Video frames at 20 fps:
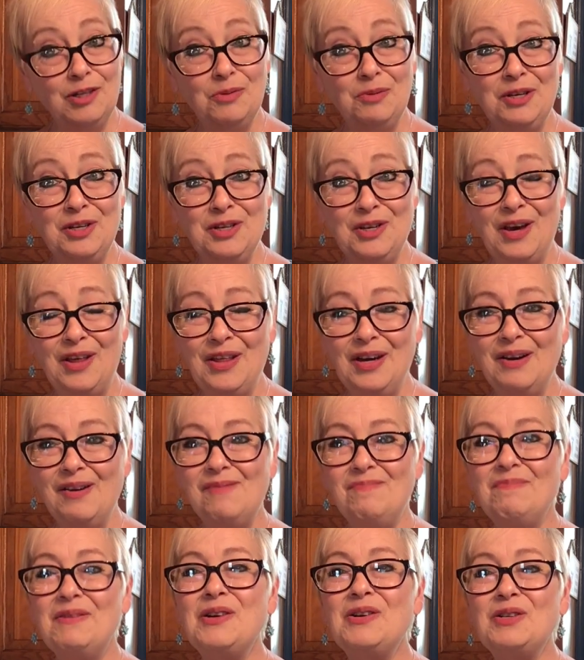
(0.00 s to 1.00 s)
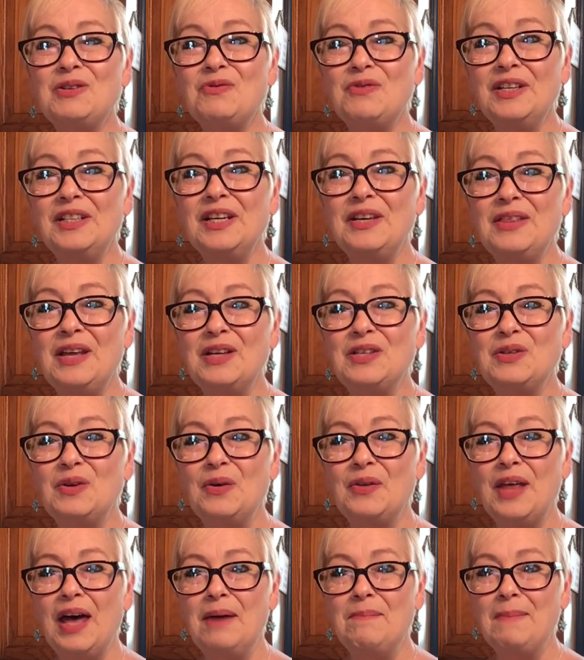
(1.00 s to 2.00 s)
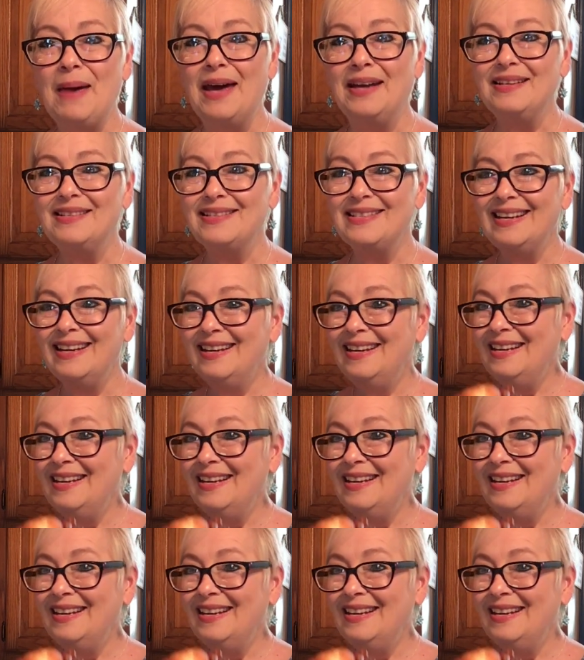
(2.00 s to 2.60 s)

to each other because really that's all that matters.